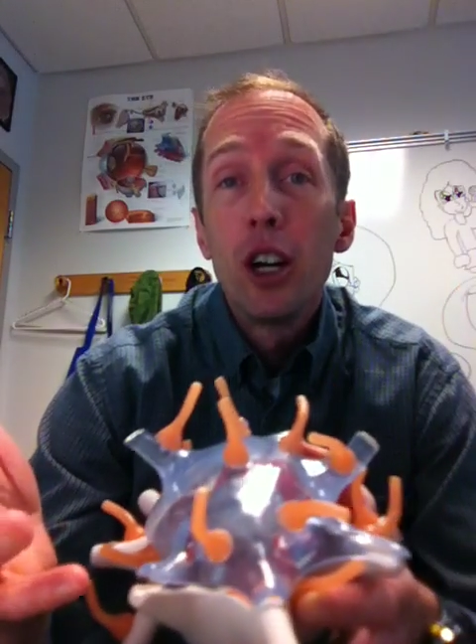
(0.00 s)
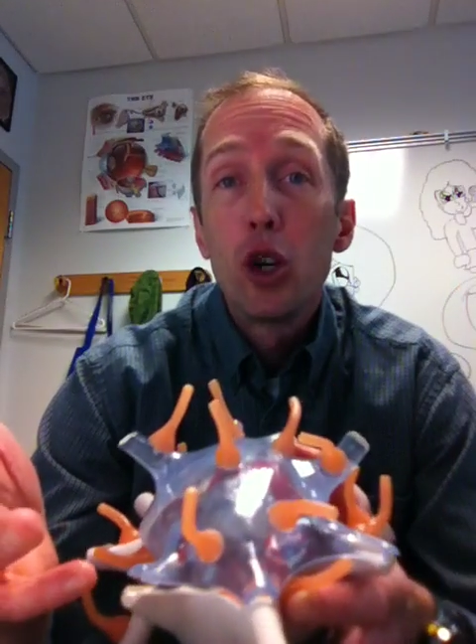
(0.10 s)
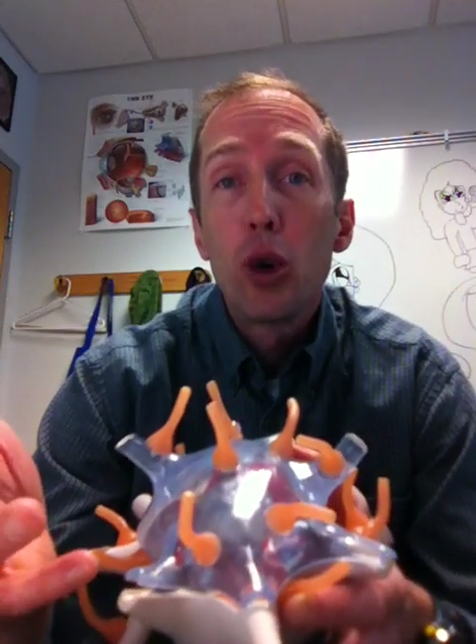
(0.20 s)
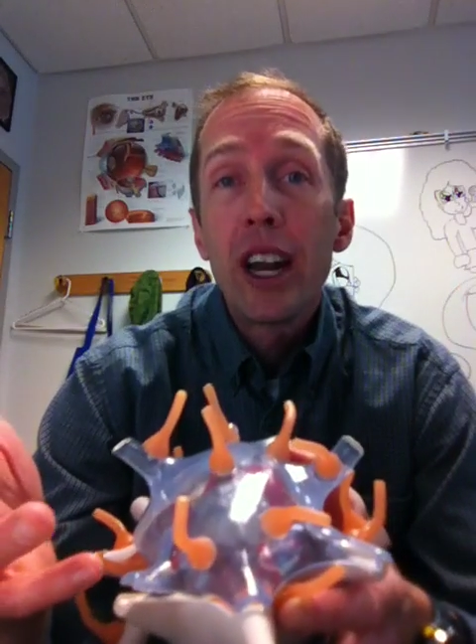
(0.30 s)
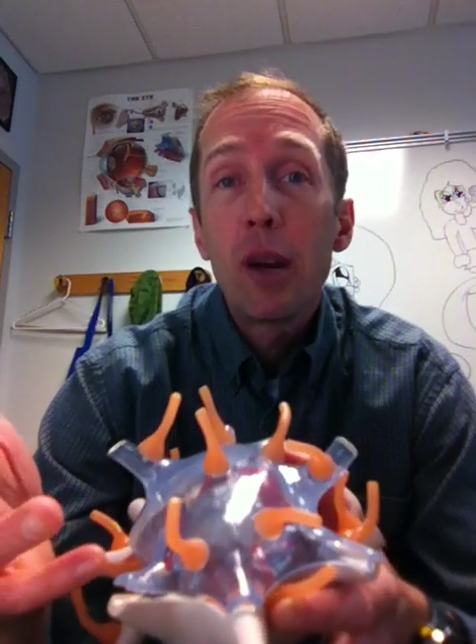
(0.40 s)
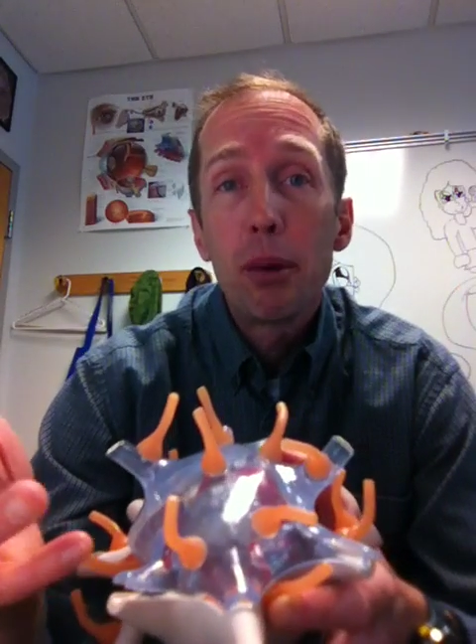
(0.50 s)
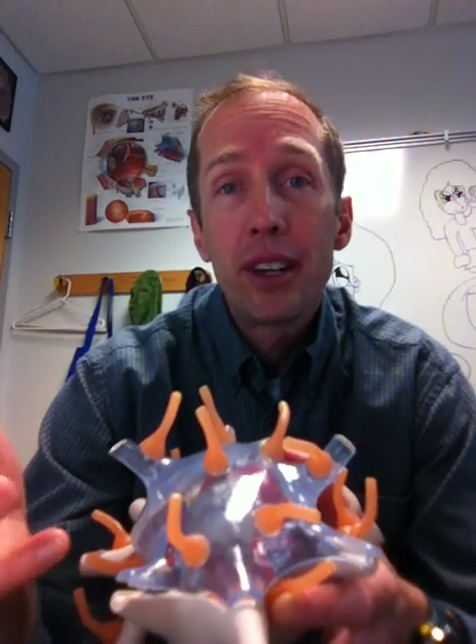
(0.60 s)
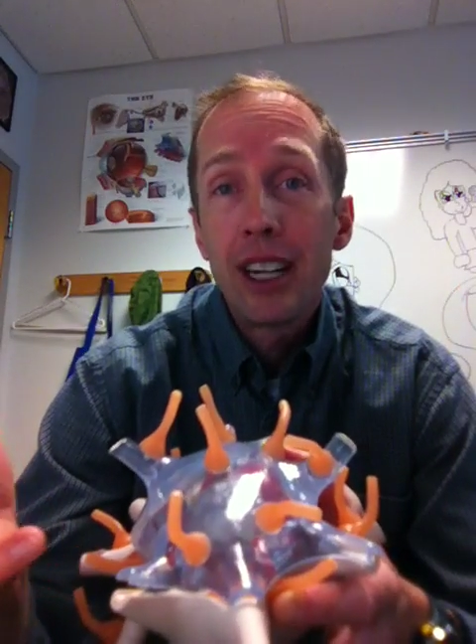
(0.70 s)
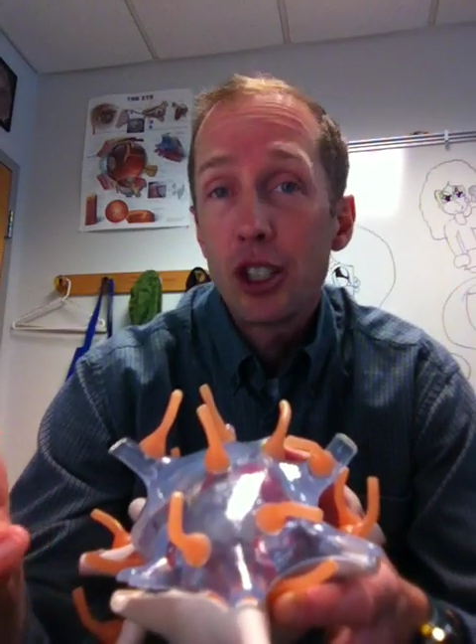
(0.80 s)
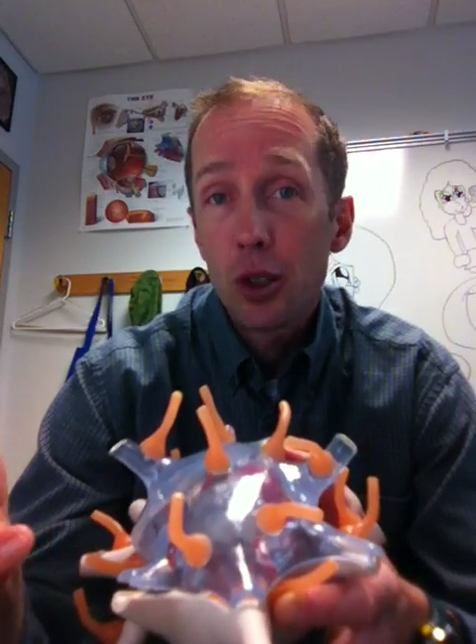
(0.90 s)
graded
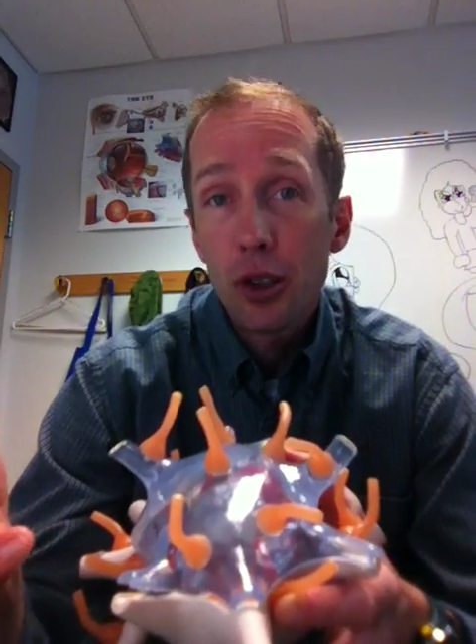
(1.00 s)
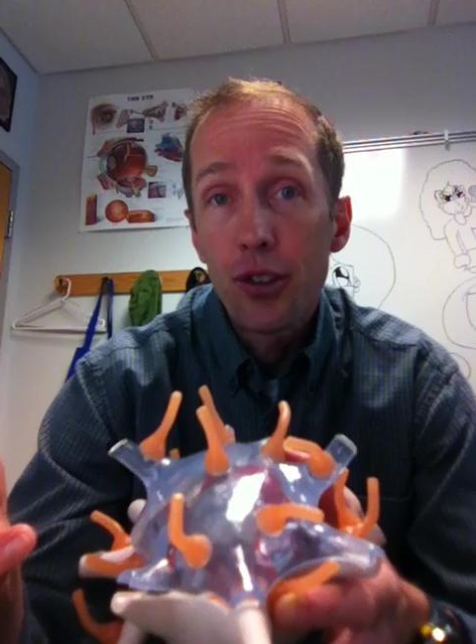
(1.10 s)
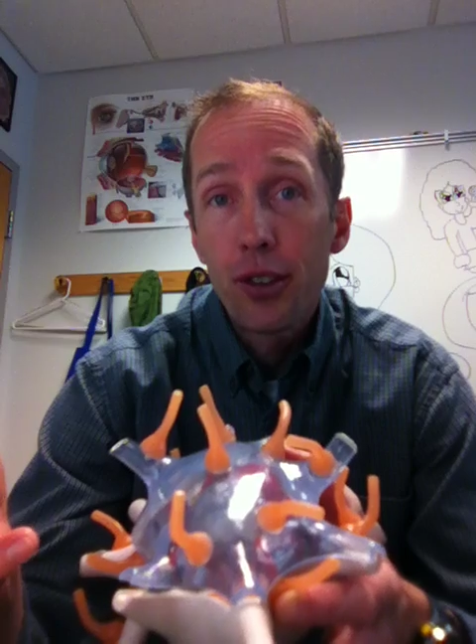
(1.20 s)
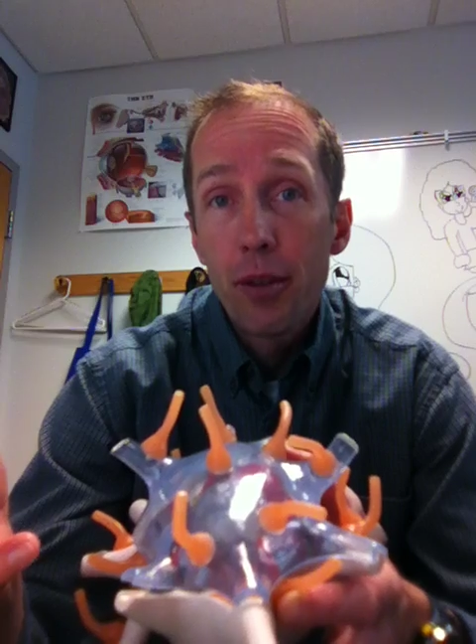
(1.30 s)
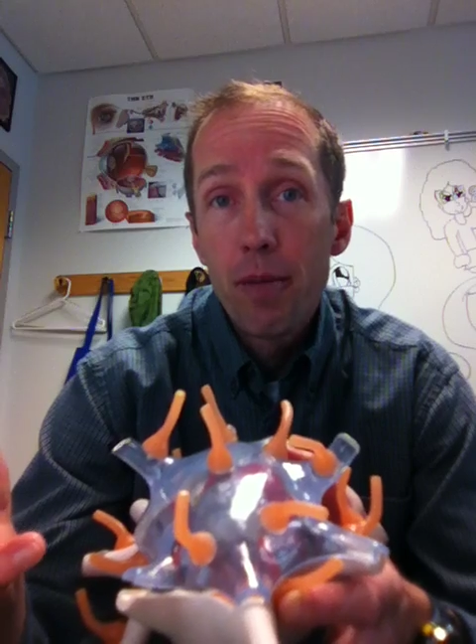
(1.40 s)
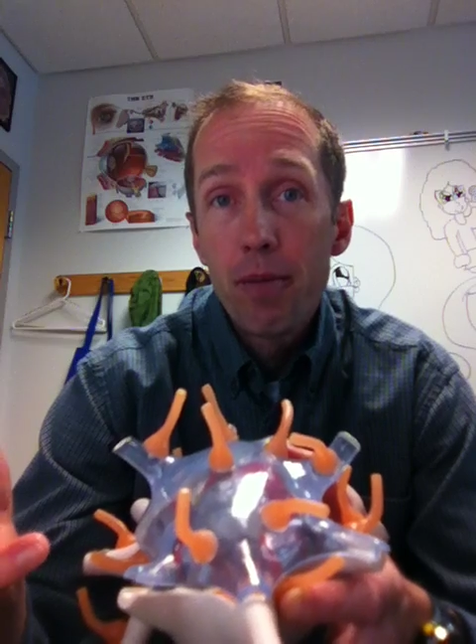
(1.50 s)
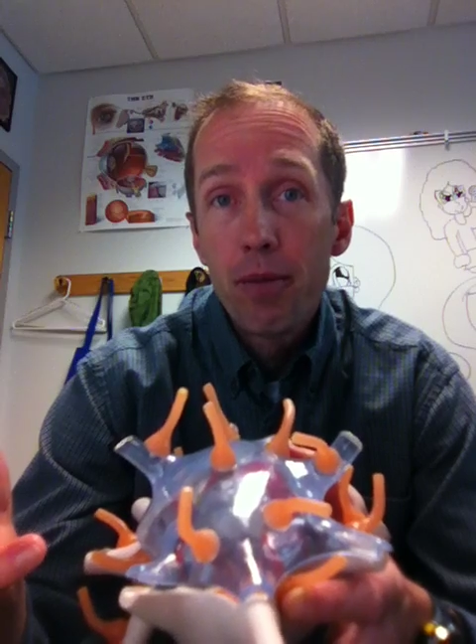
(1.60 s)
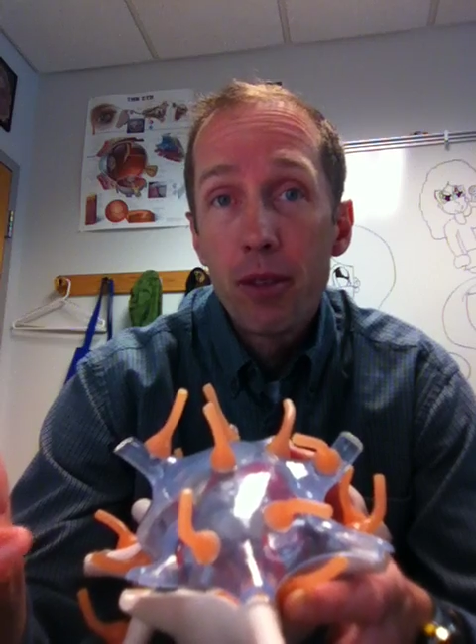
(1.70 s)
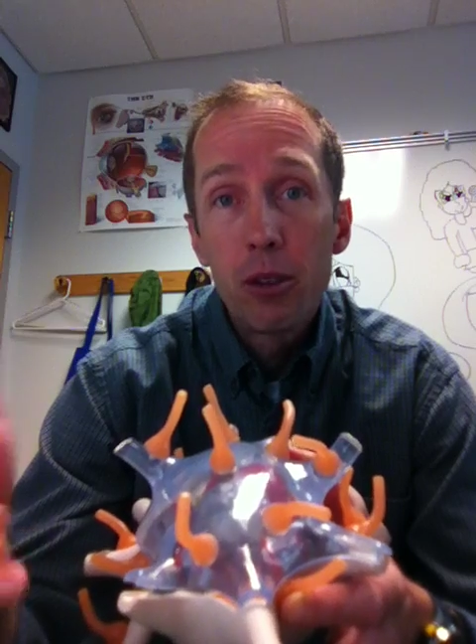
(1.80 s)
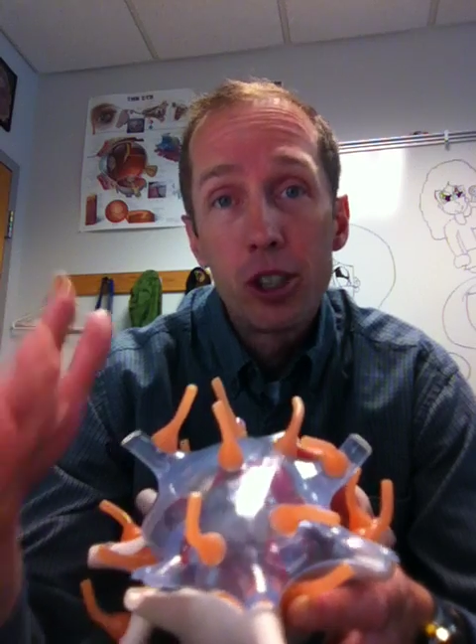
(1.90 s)
potentials,
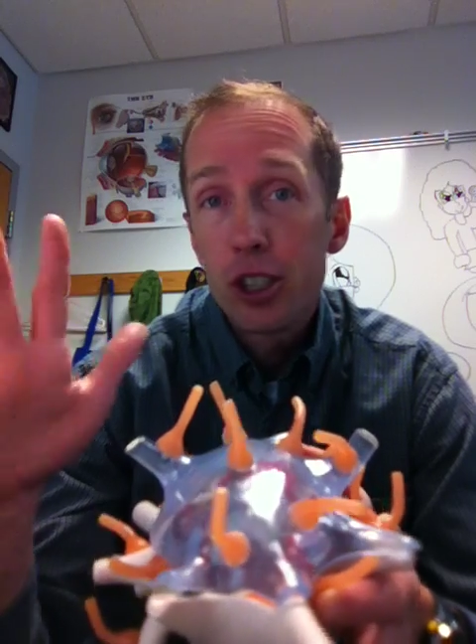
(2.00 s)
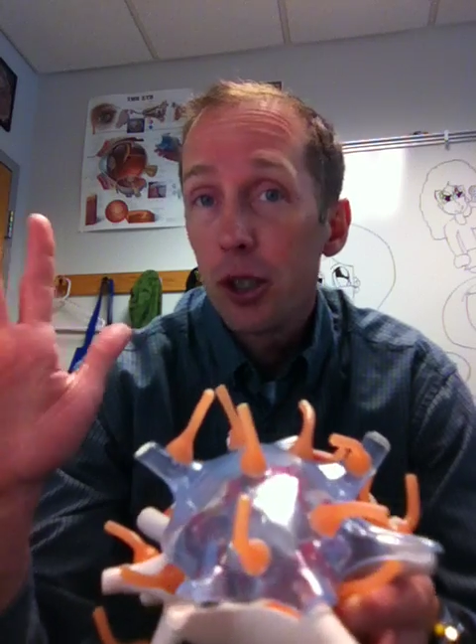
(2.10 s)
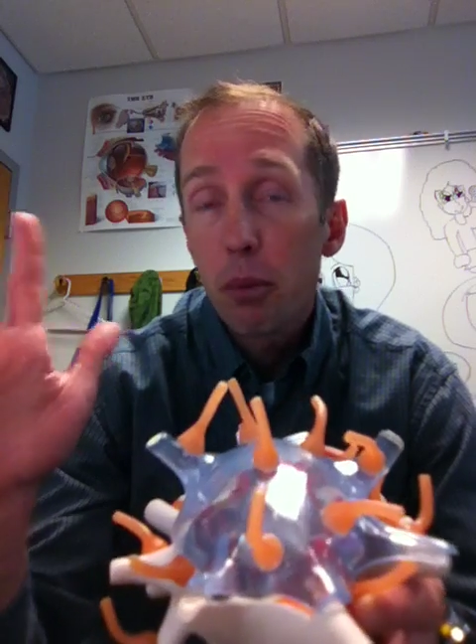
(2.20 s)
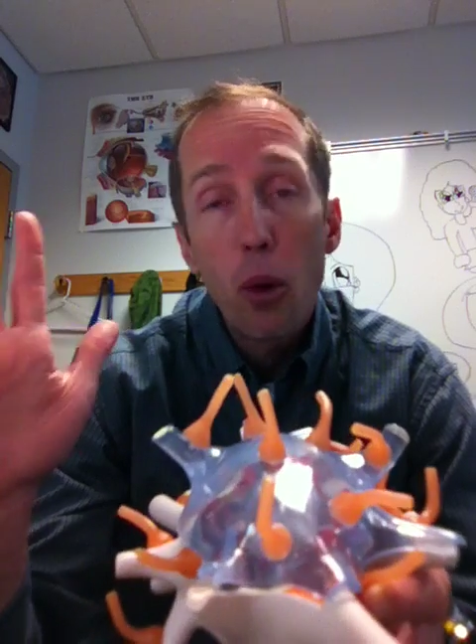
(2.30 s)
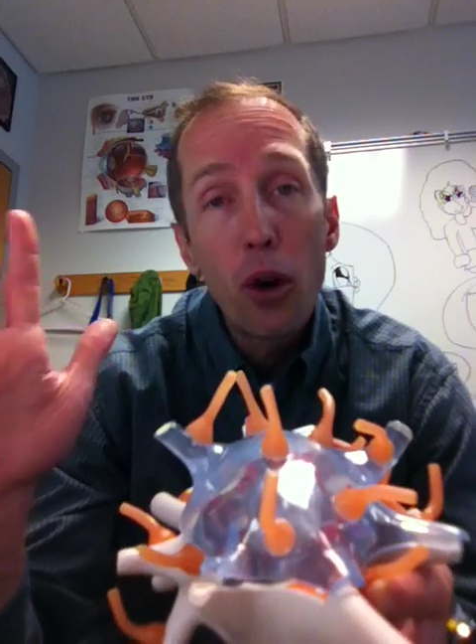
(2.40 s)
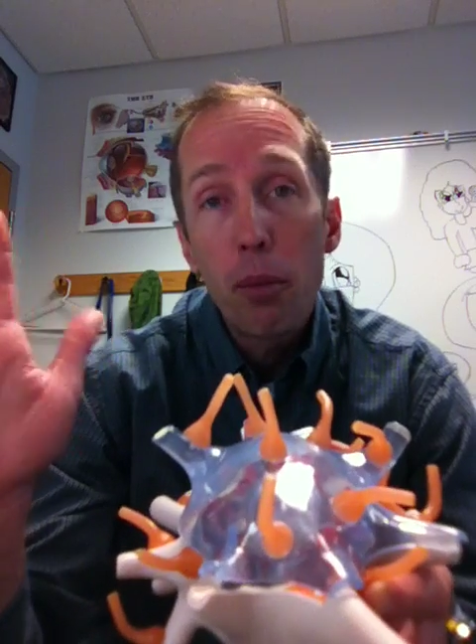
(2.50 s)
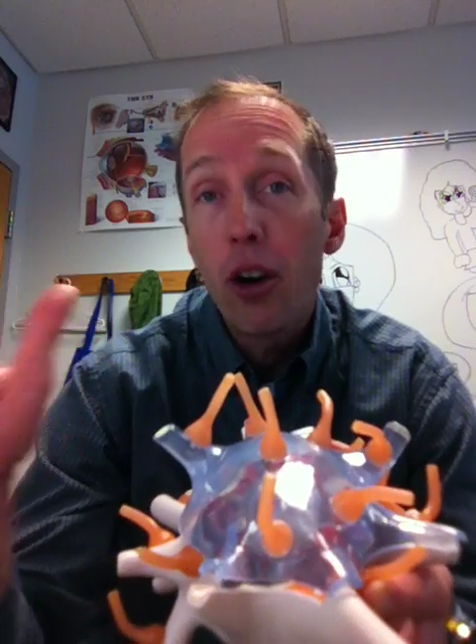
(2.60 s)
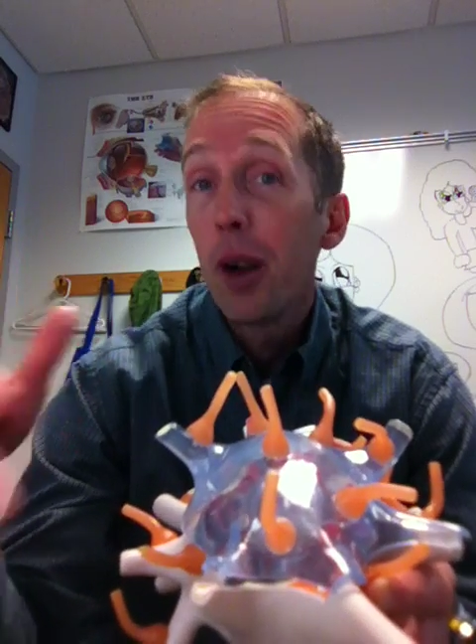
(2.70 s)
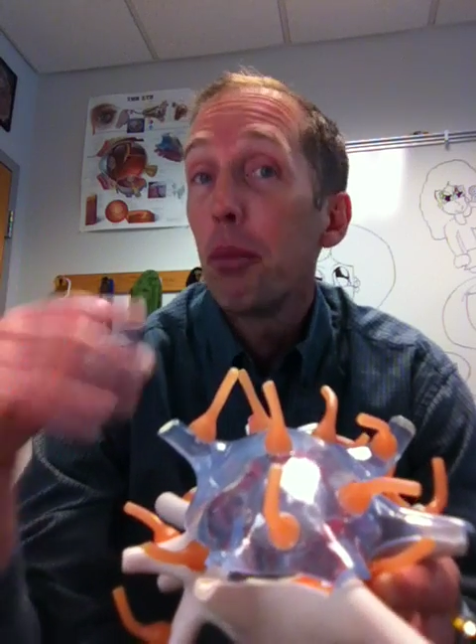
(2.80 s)
which is an important part.